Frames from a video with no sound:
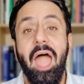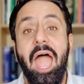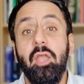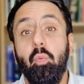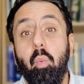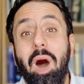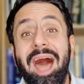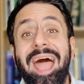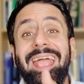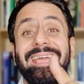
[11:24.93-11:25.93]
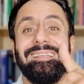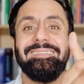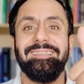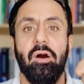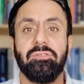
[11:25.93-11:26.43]
and why it
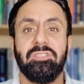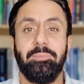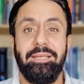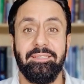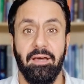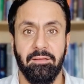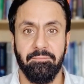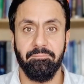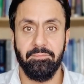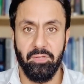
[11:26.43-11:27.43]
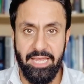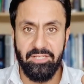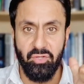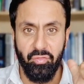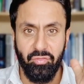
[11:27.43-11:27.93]
is ultimately done. Okay,
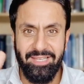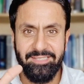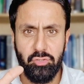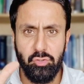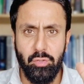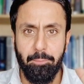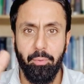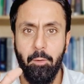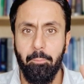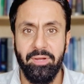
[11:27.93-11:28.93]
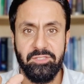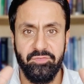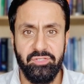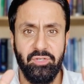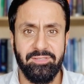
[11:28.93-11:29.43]
so these are two important points
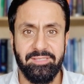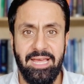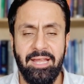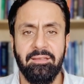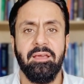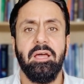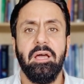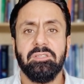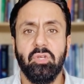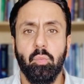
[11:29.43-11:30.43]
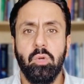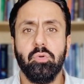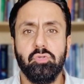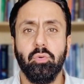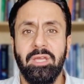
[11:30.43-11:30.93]
for you to understand. So when
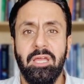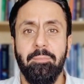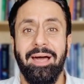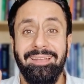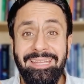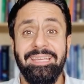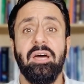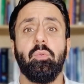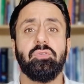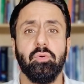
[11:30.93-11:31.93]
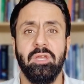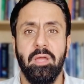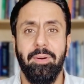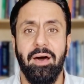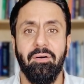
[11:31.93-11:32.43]
we're talking about niyyah, we're talking
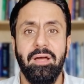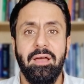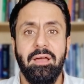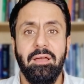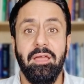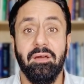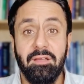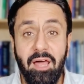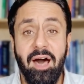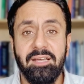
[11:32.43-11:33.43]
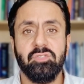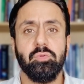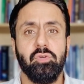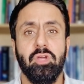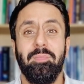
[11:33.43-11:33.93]
about ikhlas,
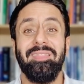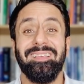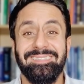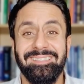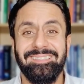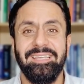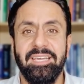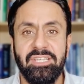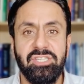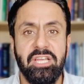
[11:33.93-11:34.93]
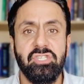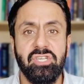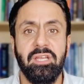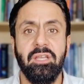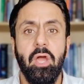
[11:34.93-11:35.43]
we're talking about the sincere
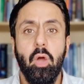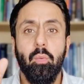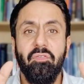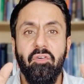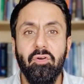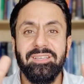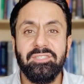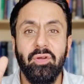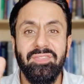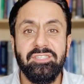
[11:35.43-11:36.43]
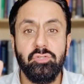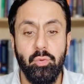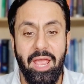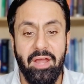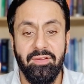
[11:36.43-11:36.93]
intention, we're focusing on these
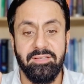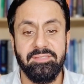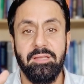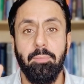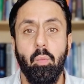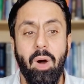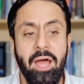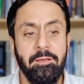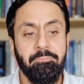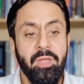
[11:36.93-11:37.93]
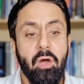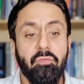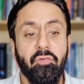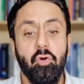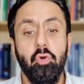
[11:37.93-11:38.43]
two areas. Number one,
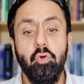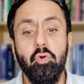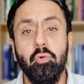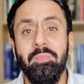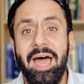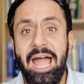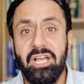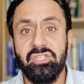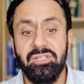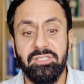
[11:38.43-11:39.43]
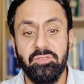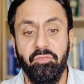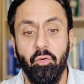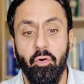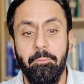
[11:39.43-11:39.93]
for whom the action is
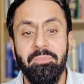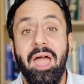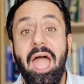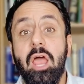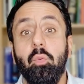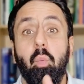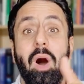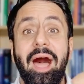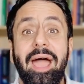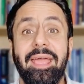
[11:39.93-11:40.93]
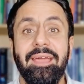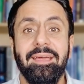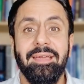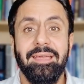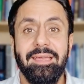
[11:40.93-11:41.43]
for and why
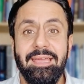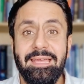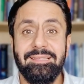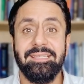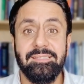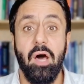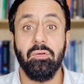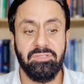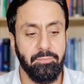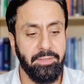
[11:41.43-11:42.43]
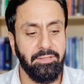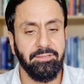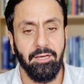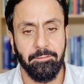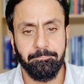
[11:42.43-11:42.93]
it is ultimately
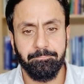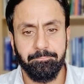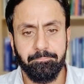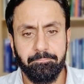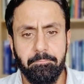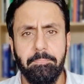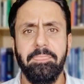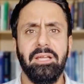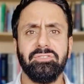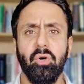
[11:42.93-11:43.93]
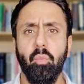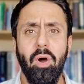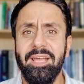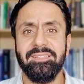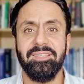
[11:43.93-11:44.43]
done. So
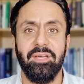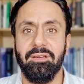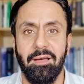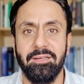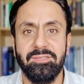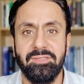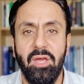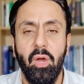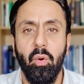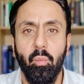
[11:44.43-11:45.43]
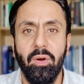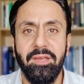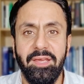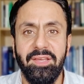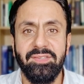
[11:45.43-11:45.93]
what is ikhlas?
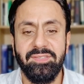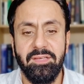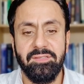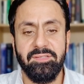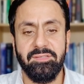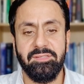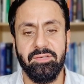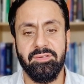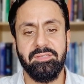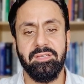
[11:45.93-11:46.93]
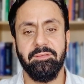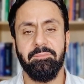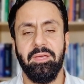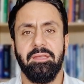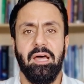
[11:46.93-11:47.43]
What is sincerity?
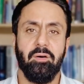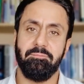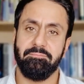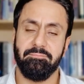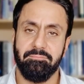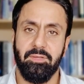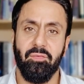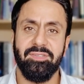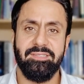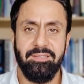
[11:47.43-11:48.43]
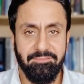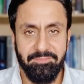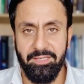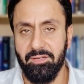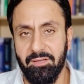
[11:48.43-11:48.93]
Now, obviously,
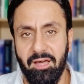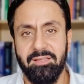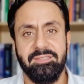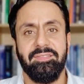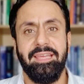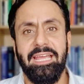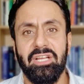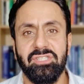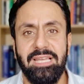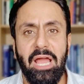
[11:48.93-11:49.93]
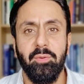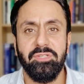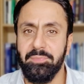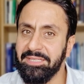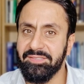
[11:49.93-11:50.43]
ikhlas in the English
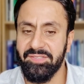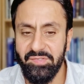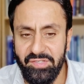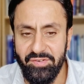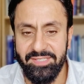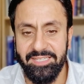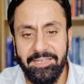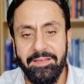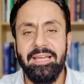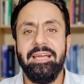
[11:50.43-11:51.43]
language means sincerity.